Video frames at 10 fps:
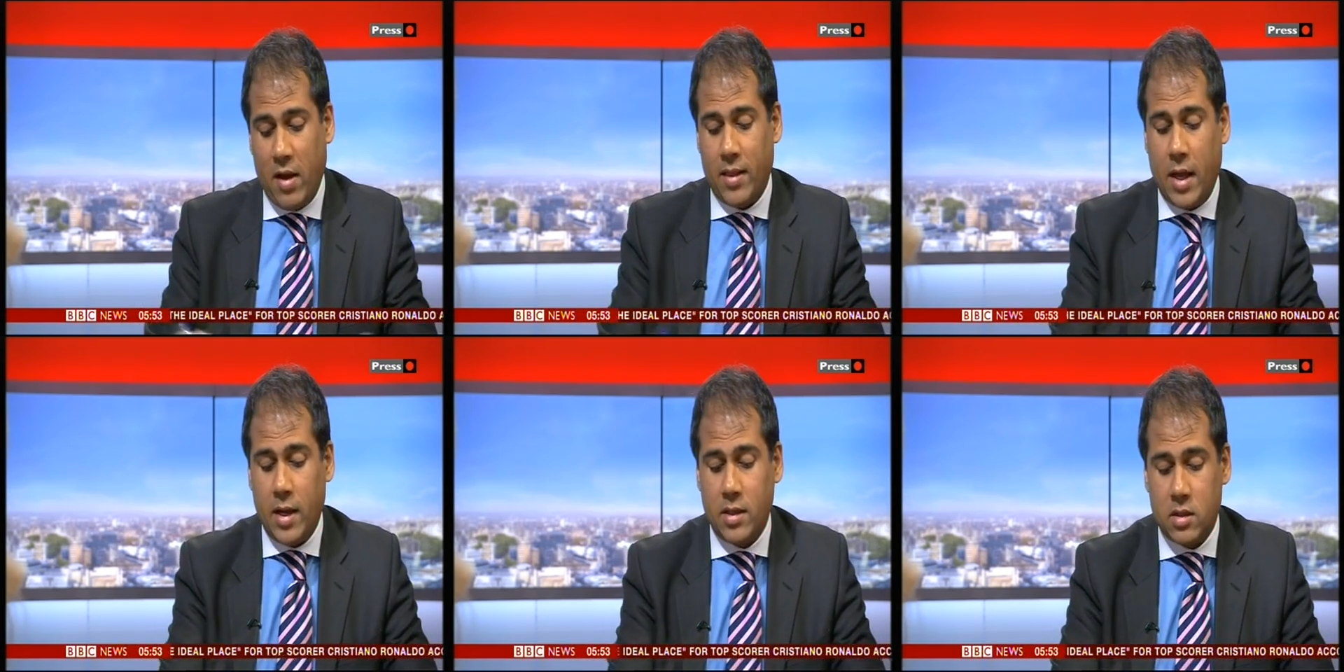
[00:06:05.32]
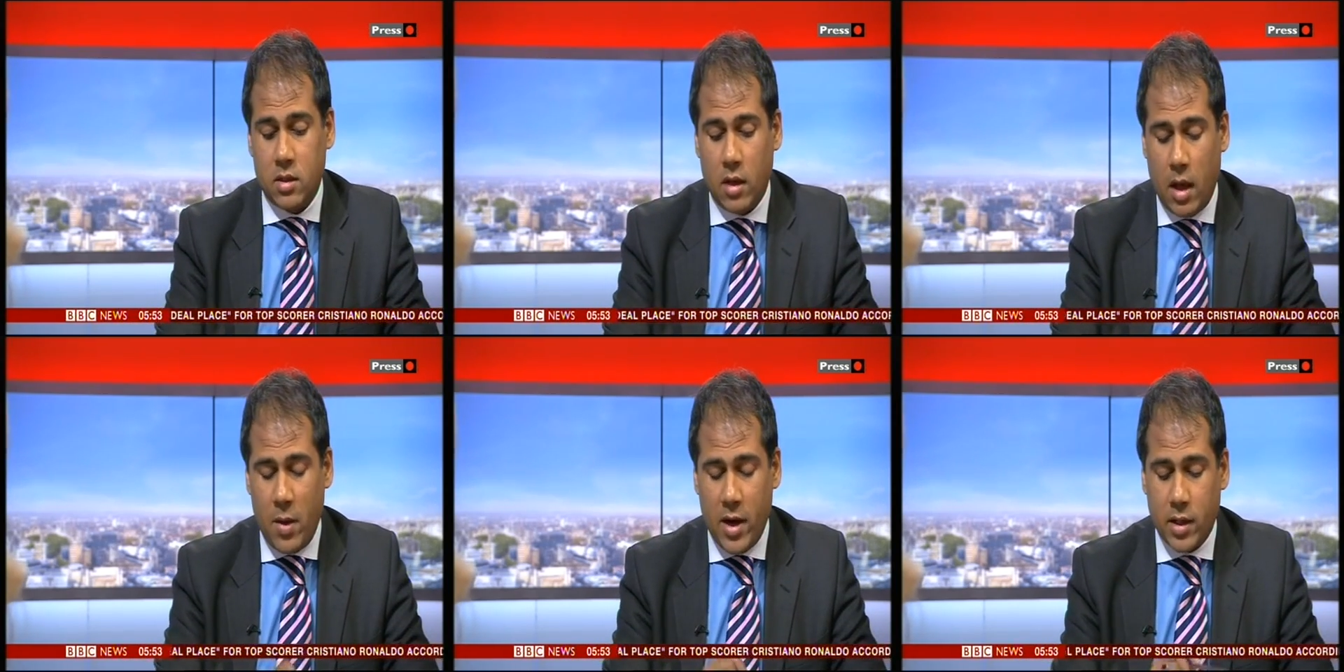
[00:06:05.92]
fact that it's
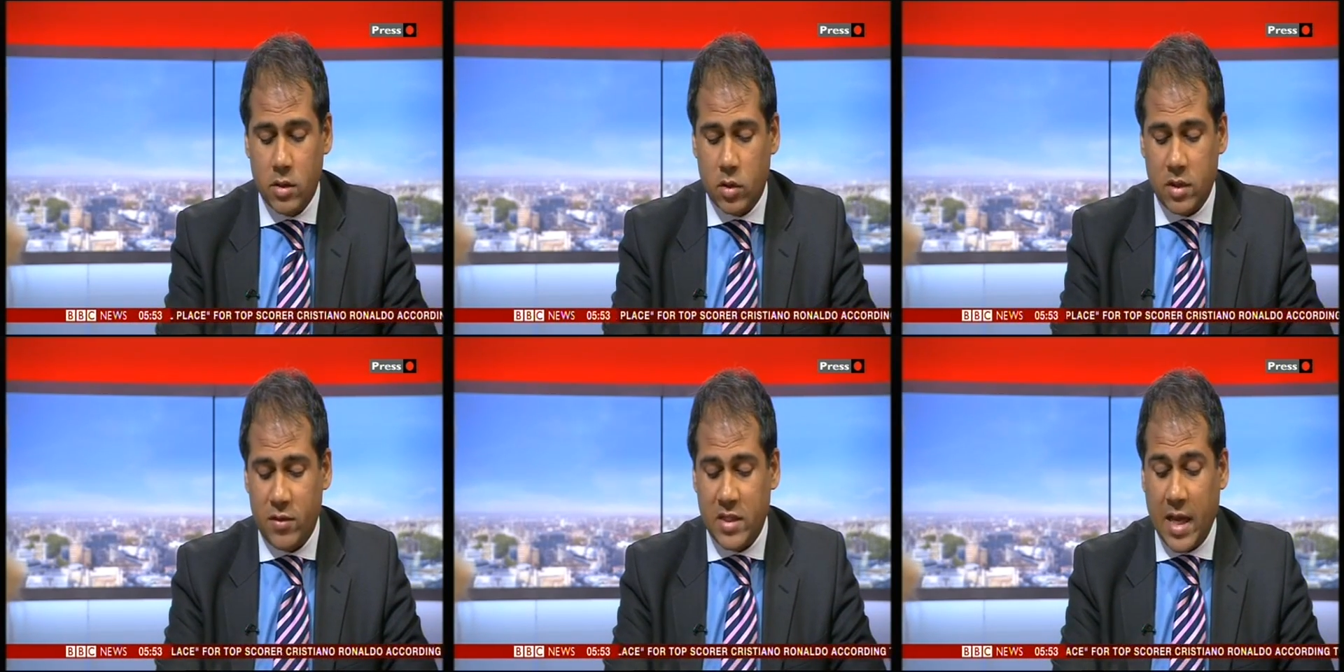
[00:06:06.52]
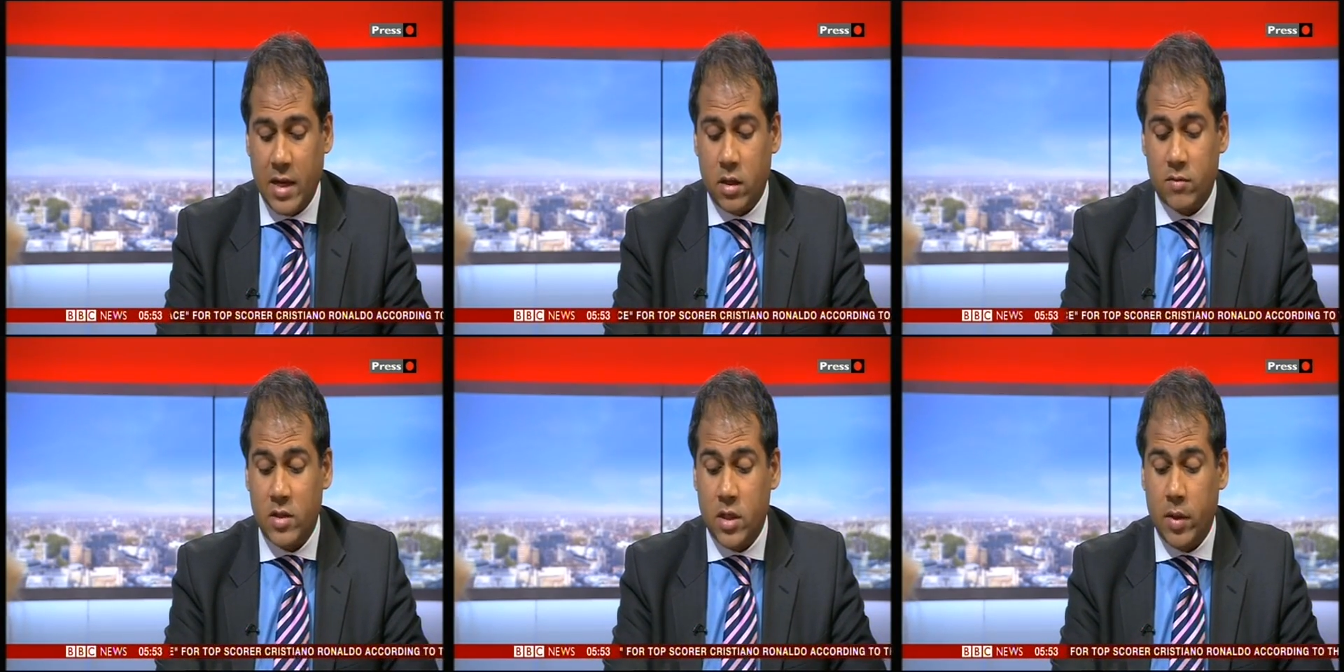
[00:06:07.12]
Americans who are sophisticated enough
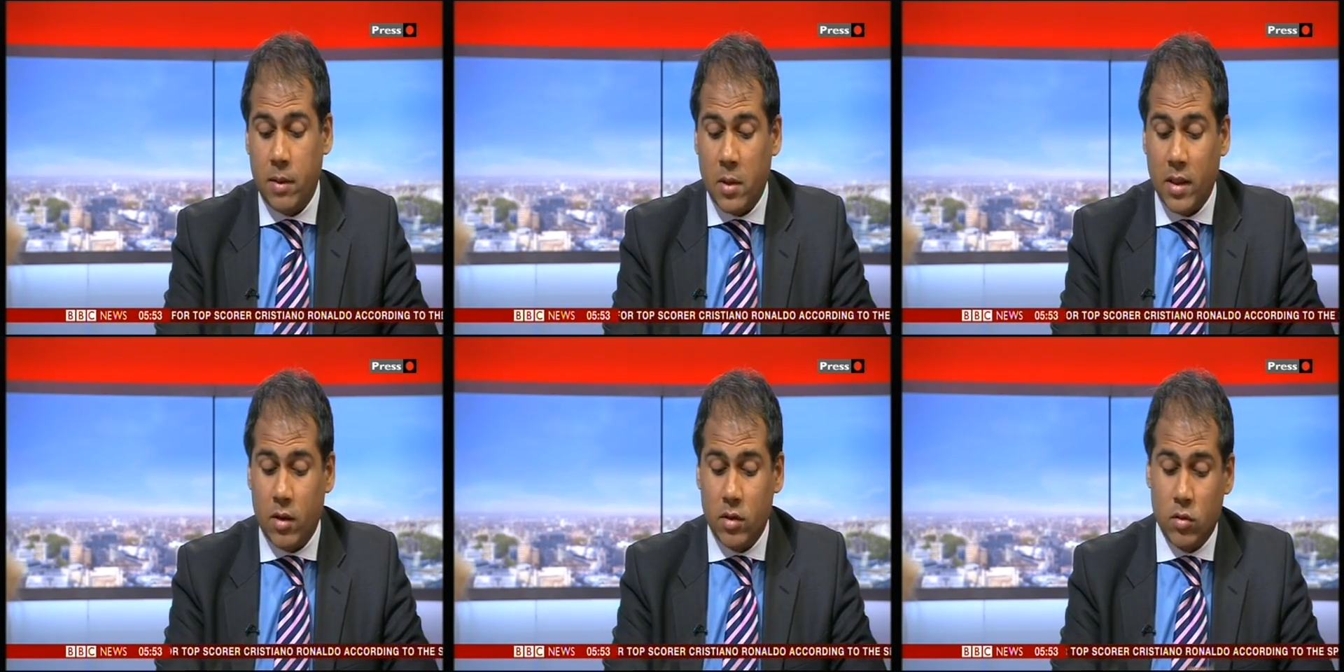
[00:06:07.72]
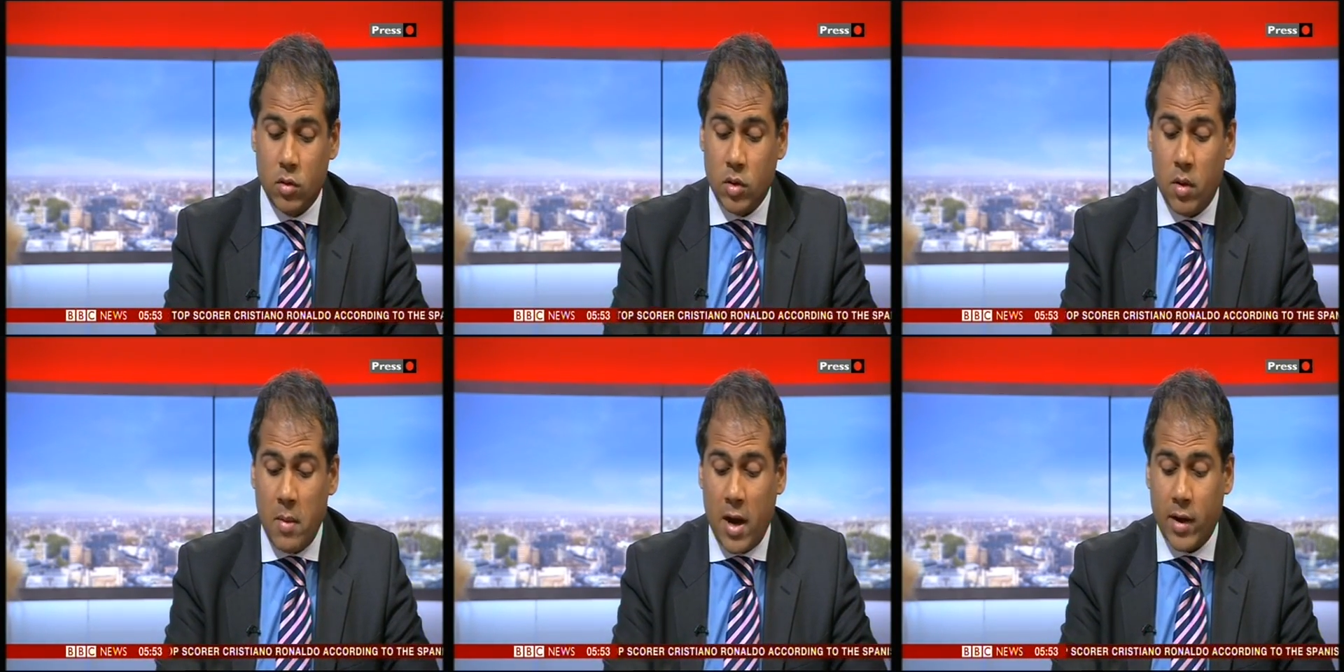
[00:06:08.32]
to do it, but there are also
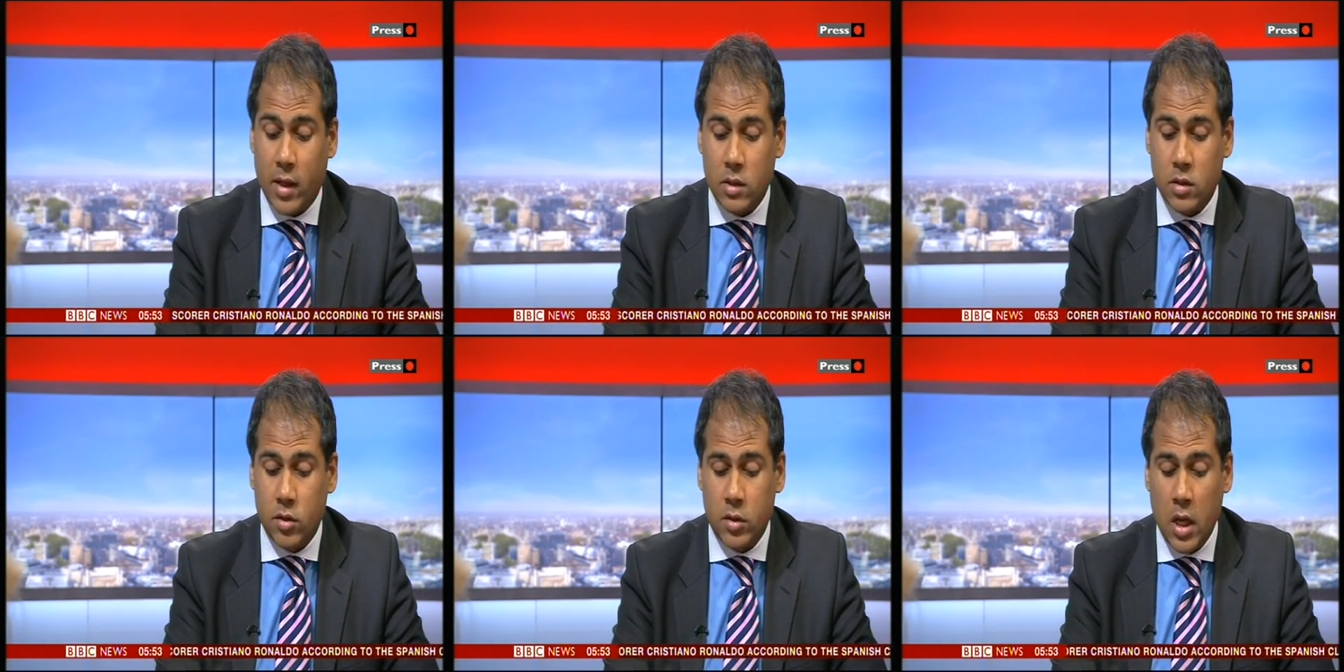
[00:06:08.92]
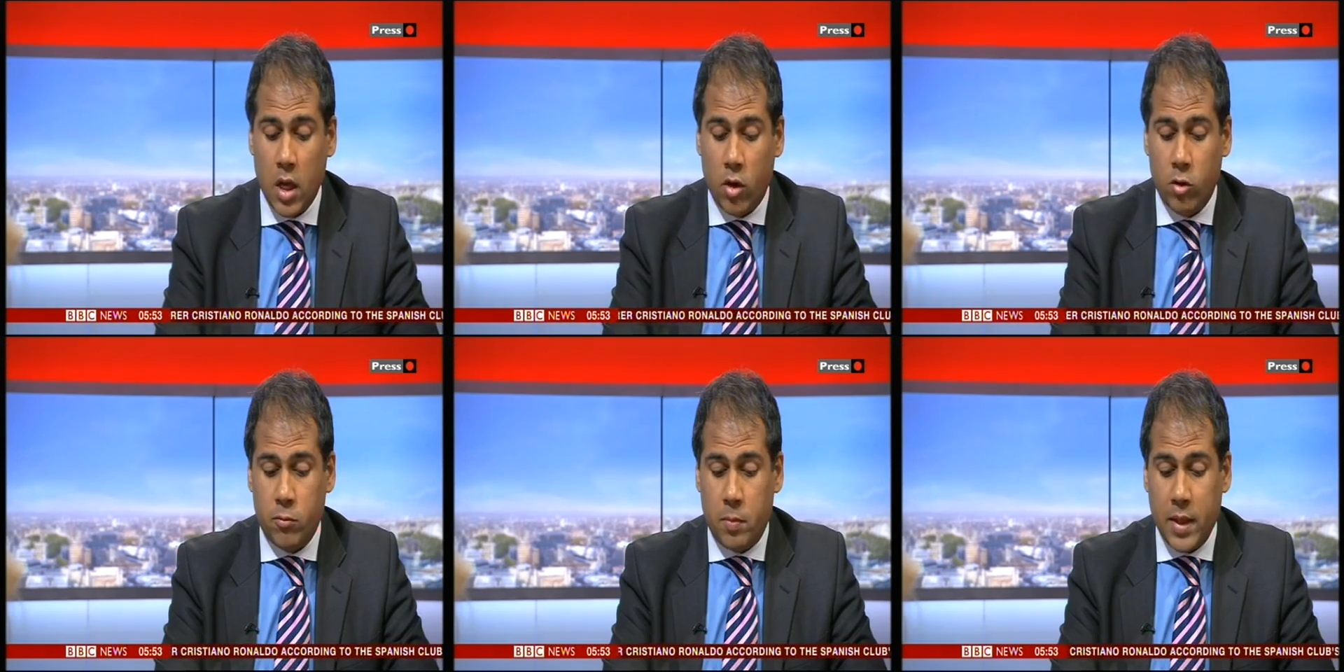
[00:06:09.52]
Americans
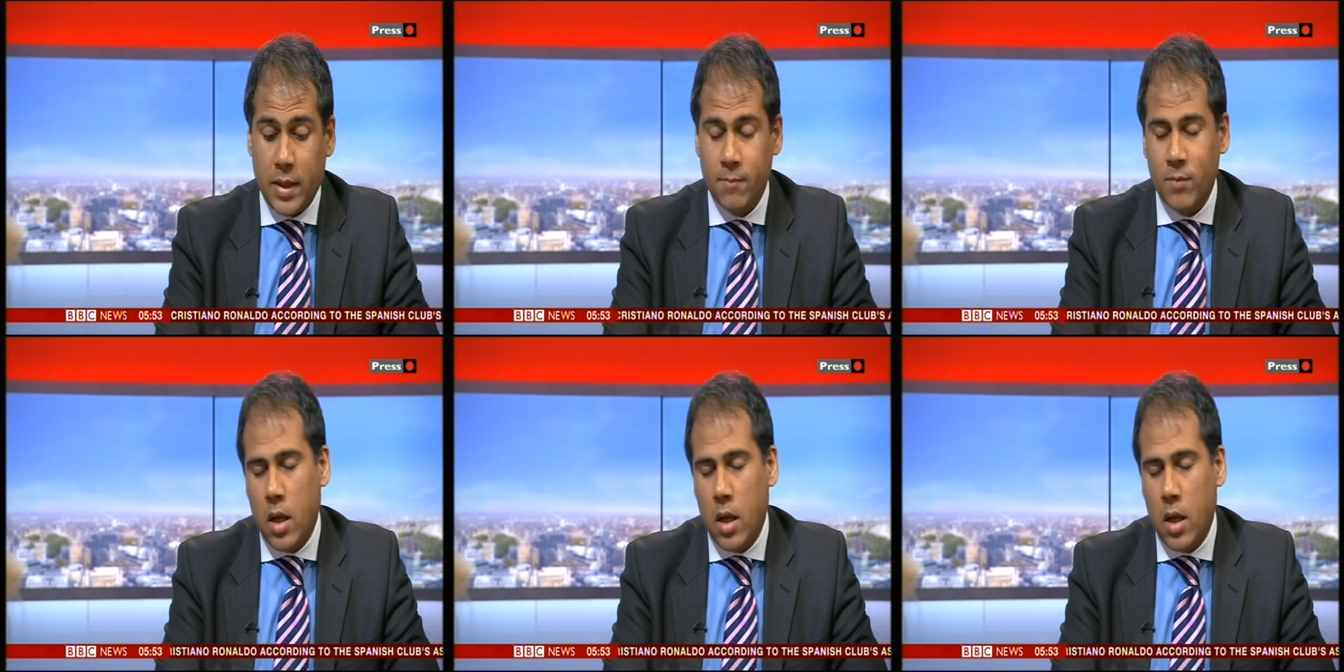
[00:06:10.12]
who'd be,